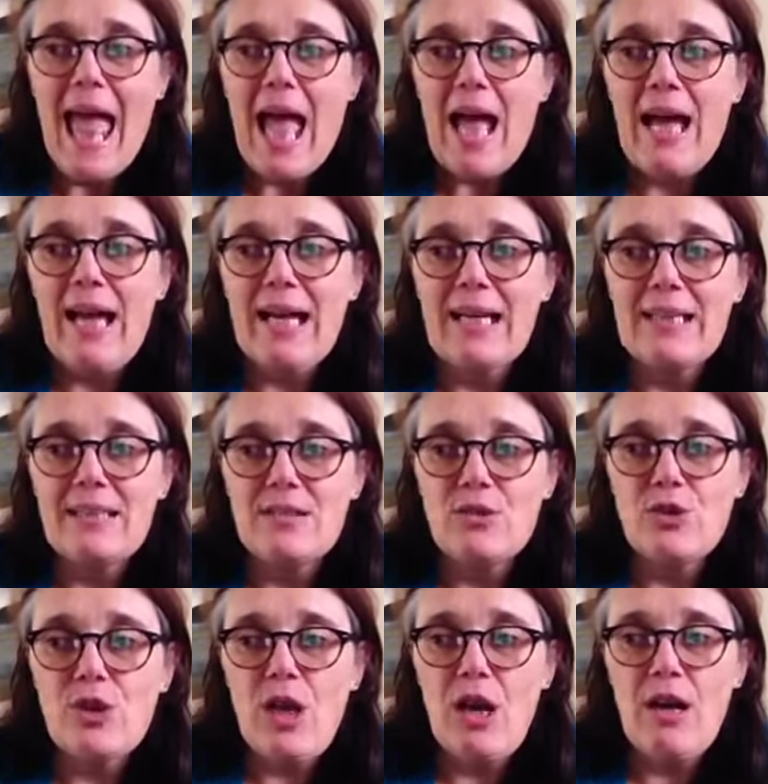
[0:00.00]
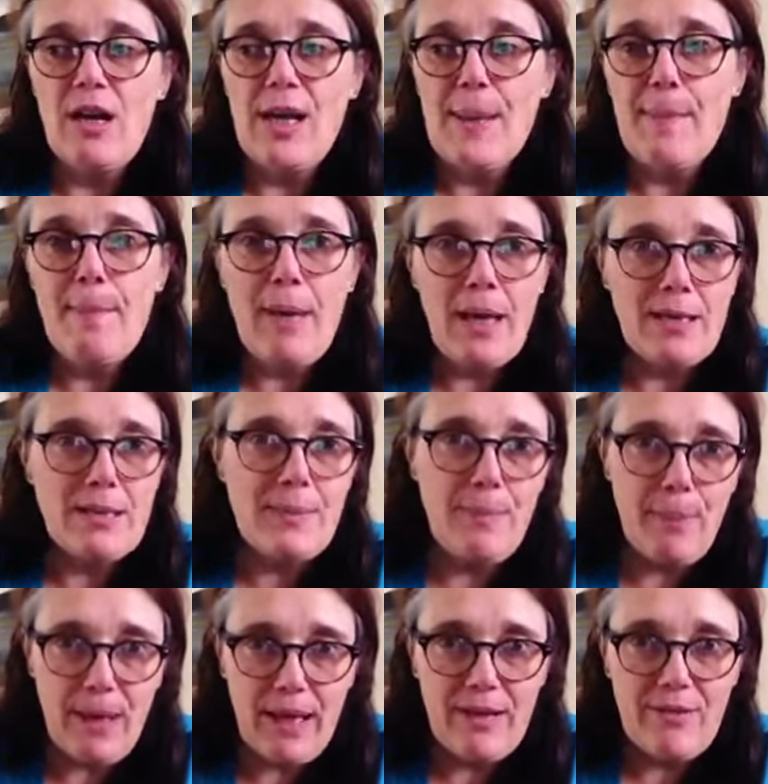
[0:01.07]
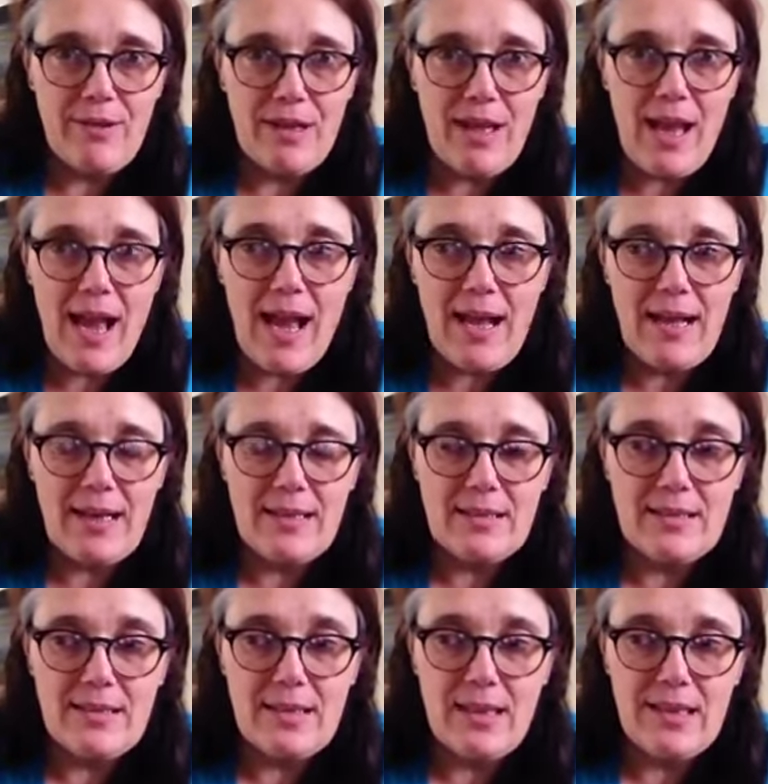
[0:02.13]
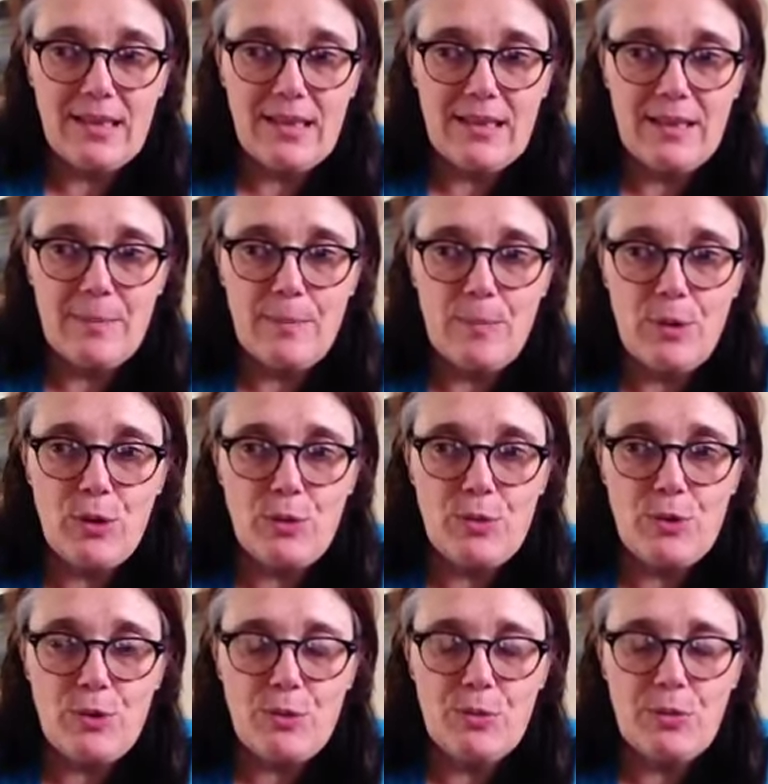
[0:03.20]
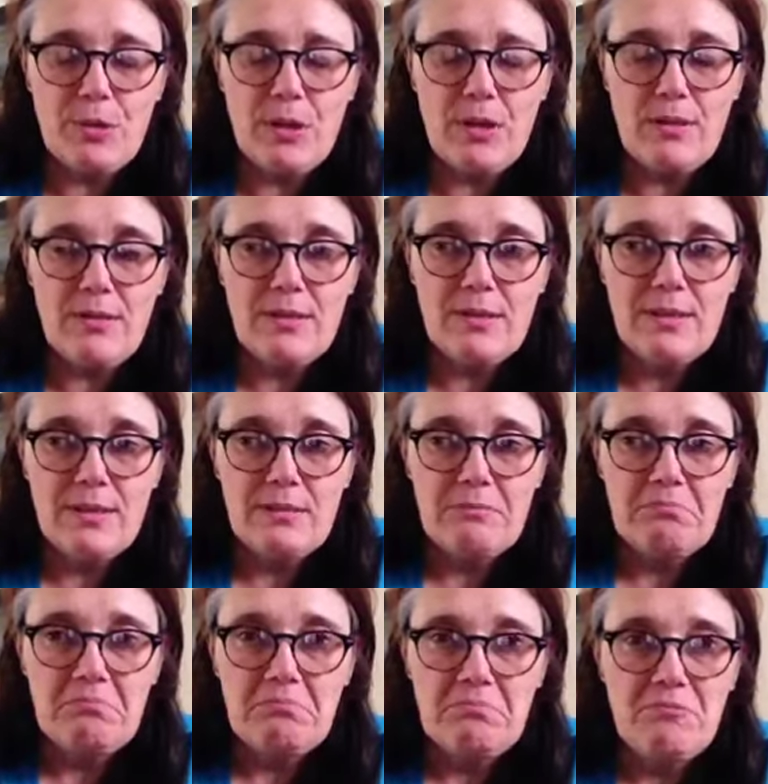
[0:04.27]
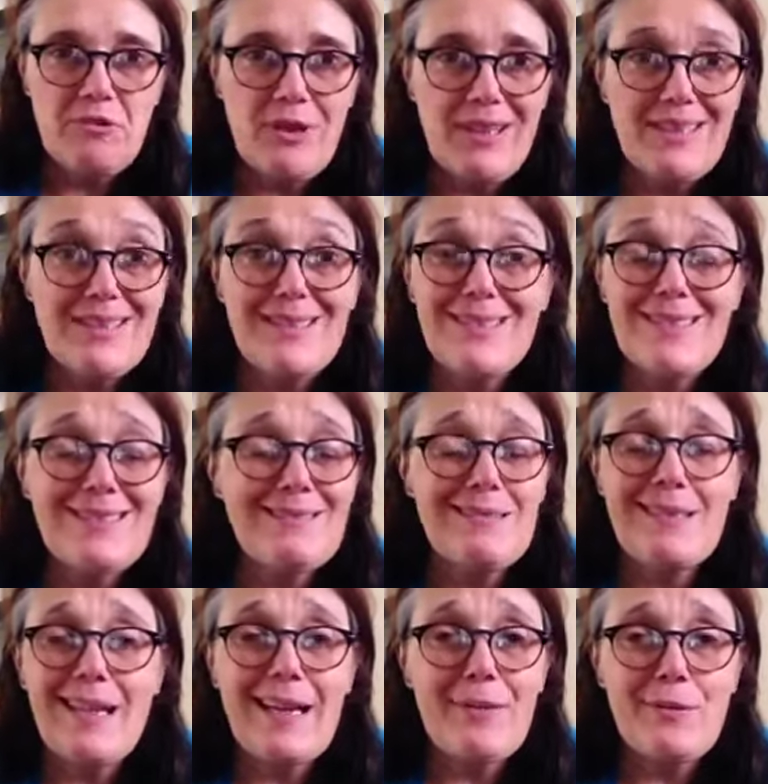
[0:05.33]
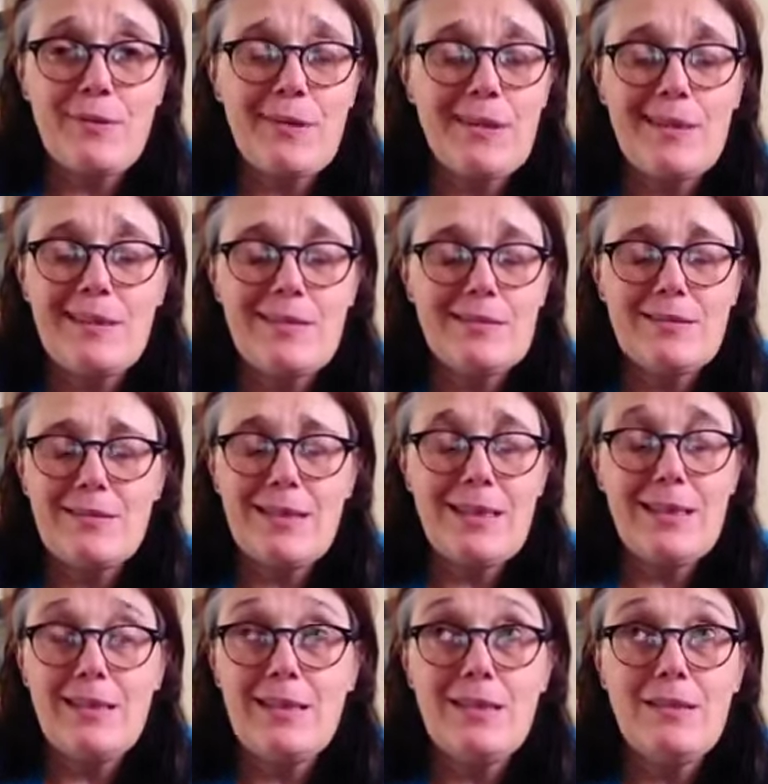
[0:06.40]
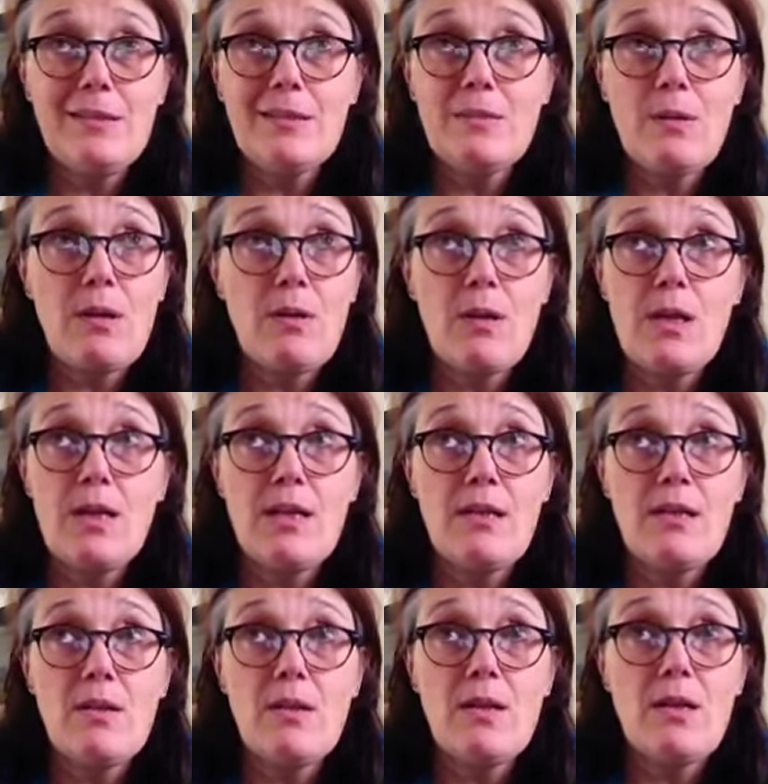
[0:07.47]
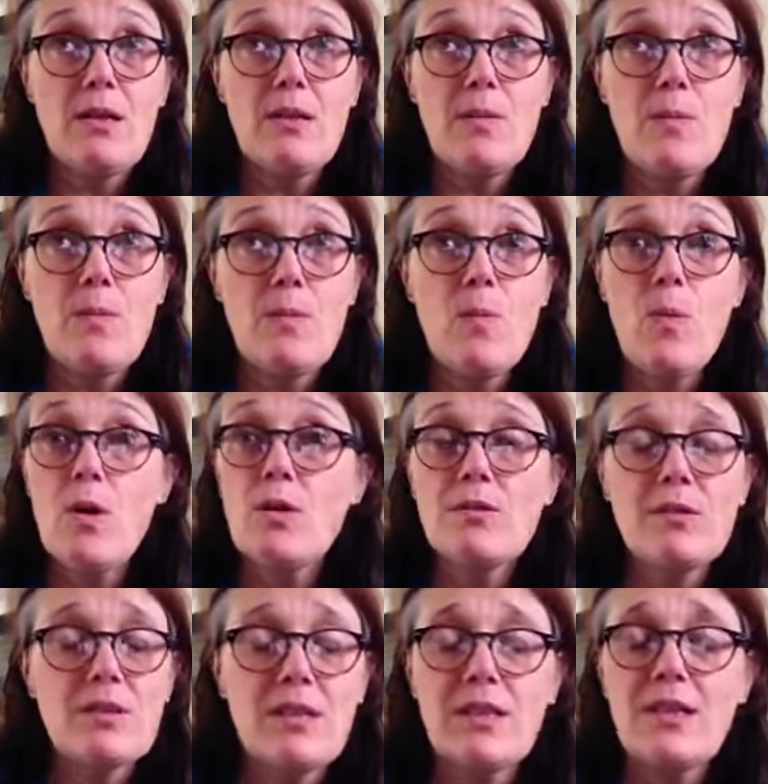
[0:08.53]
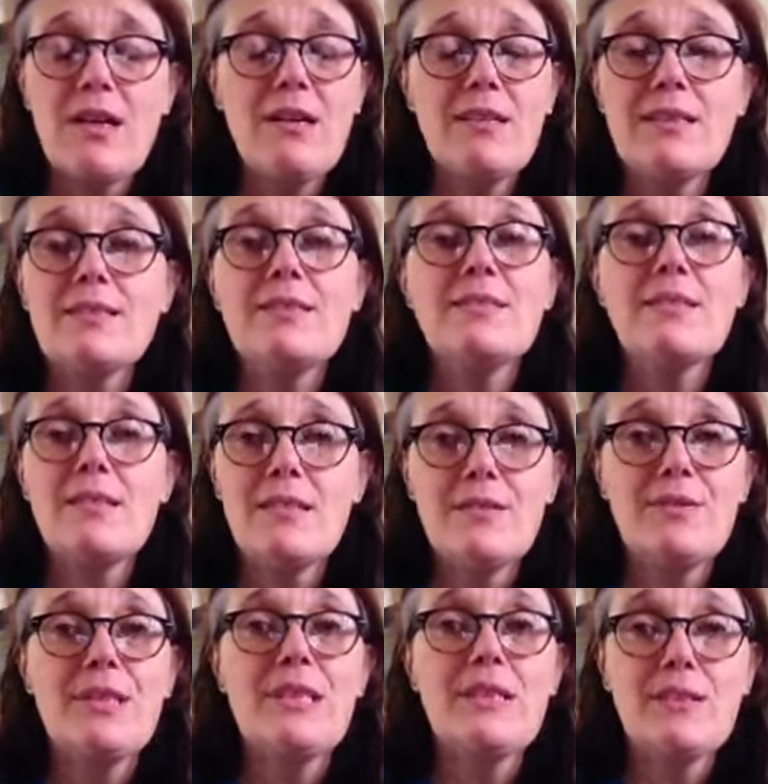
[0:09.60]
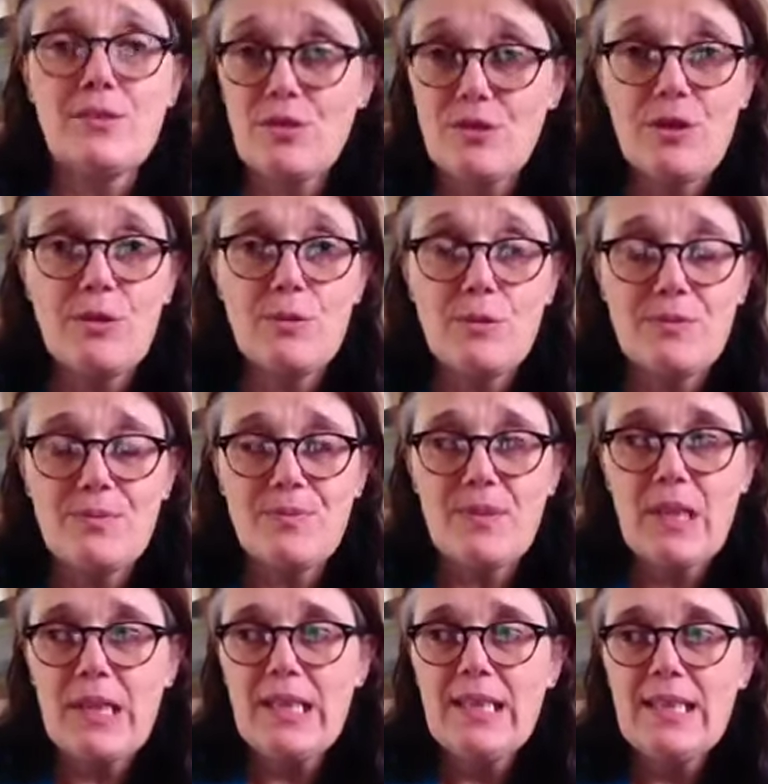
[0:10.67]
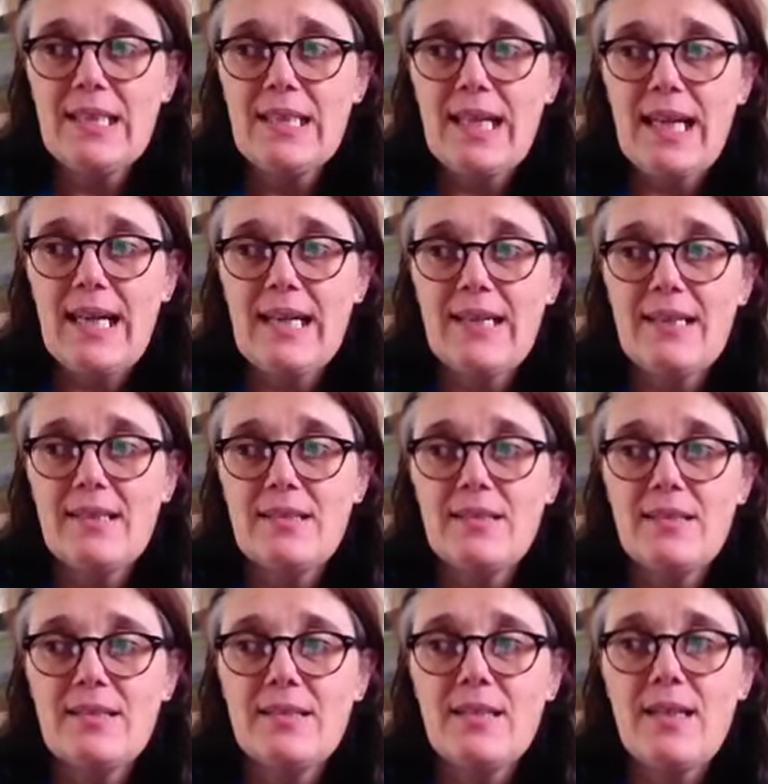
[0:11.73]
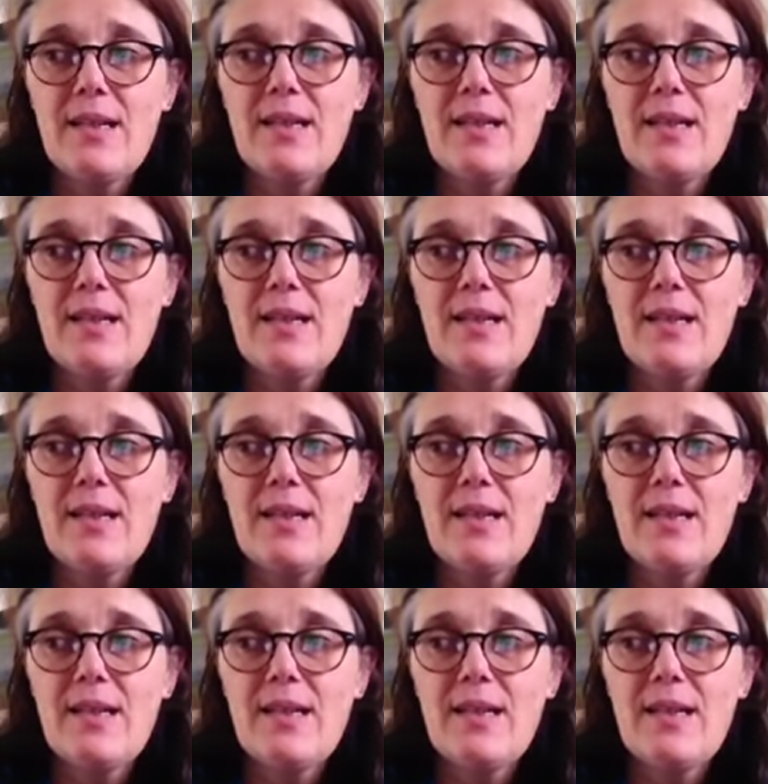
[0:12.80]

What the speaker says: and I met Perry at a mutual friends gathering. He was a kind, loving soul, and